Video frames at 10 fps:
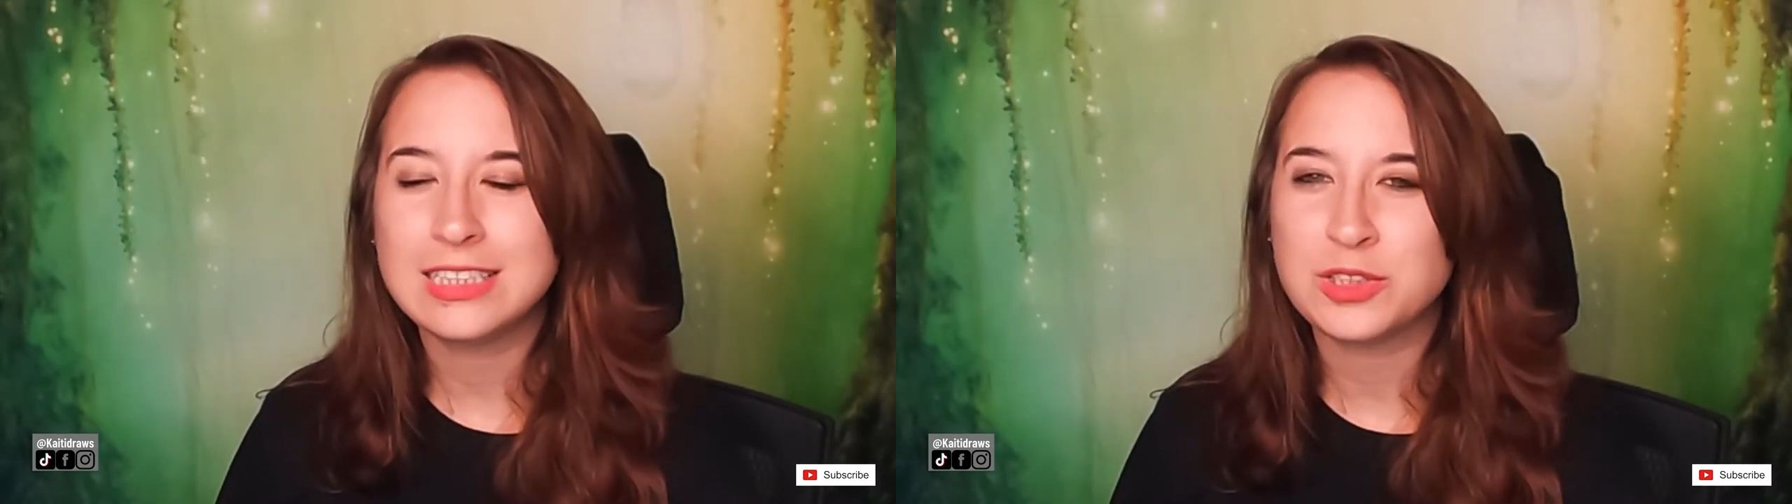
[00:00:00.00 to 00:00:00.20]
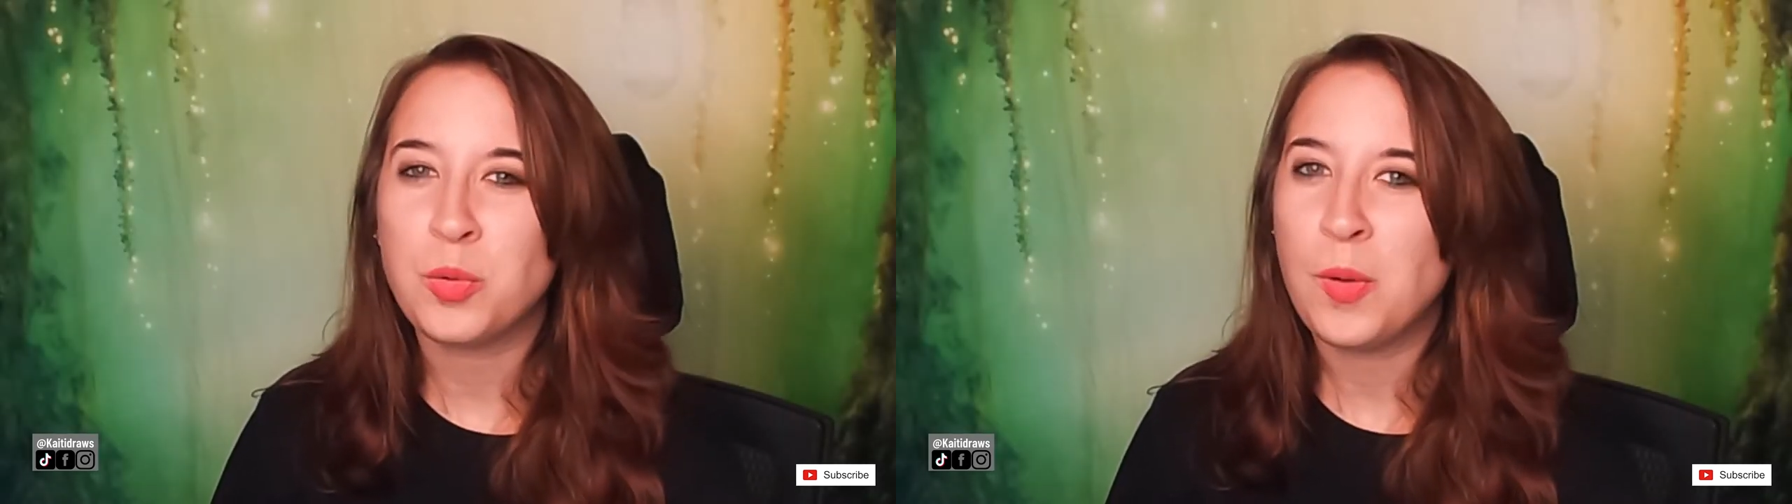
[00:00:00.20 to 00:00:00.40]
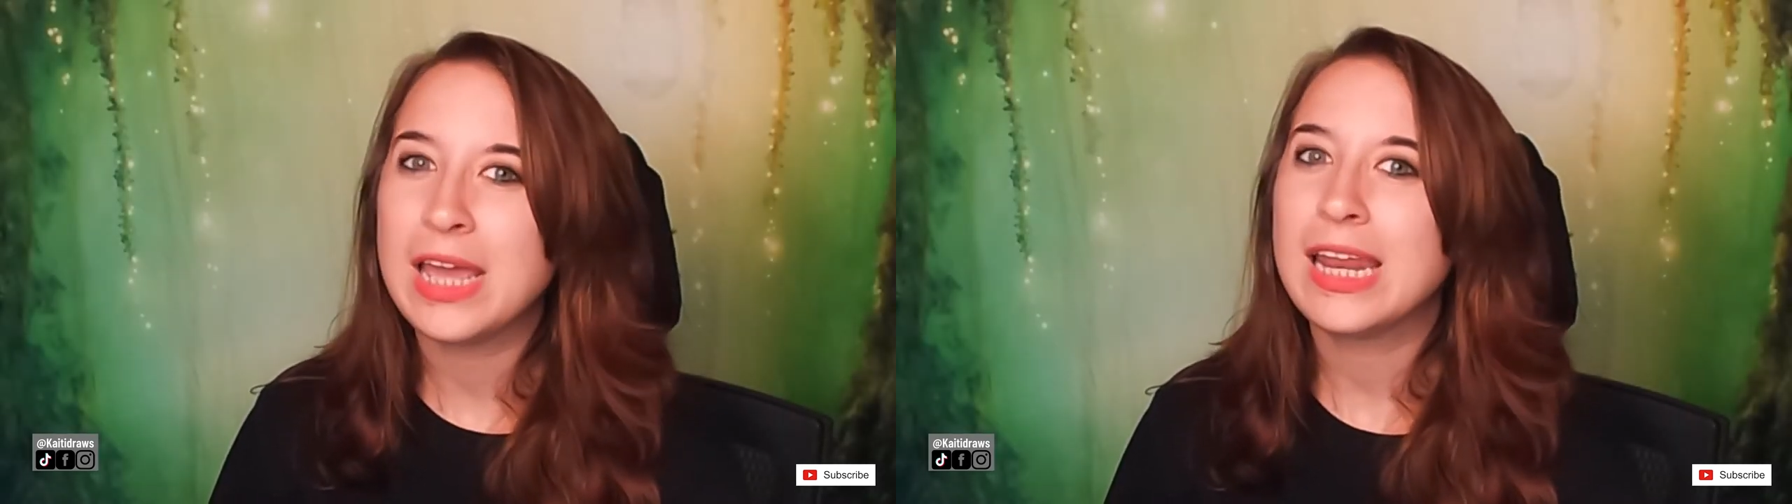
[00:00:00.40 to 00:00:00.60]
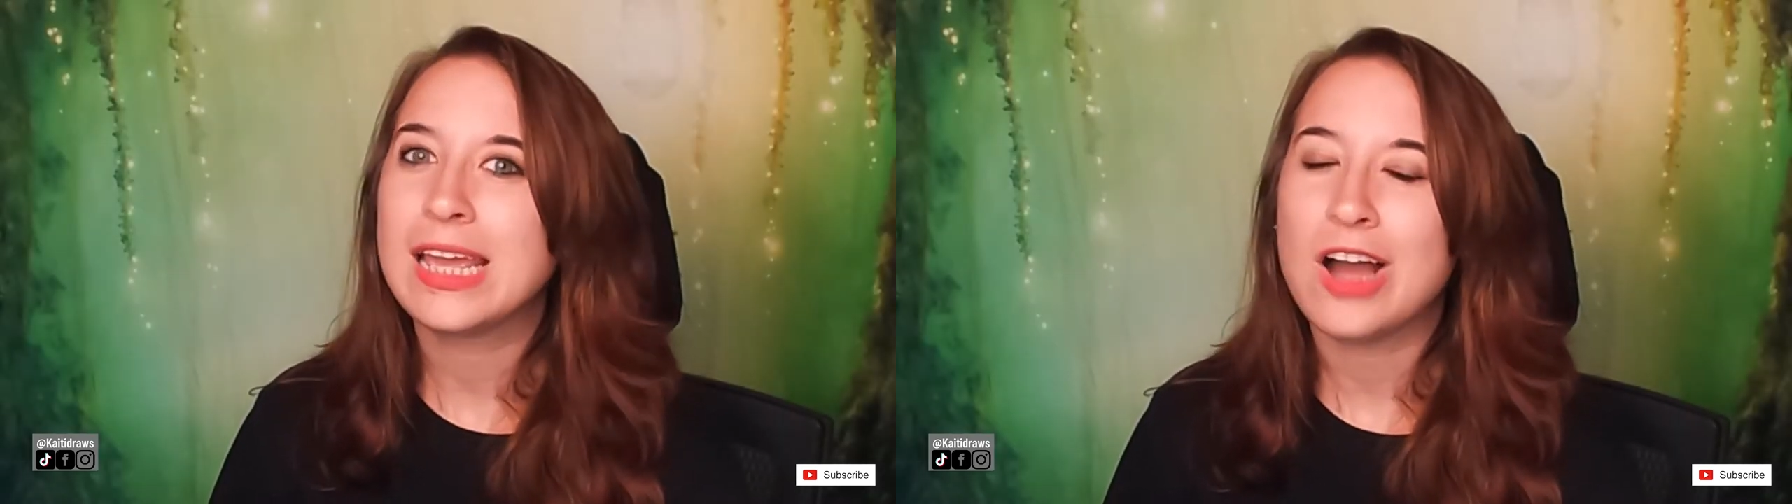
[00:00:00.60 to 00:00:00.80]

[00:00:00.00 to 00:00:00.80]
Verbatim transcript: is quite a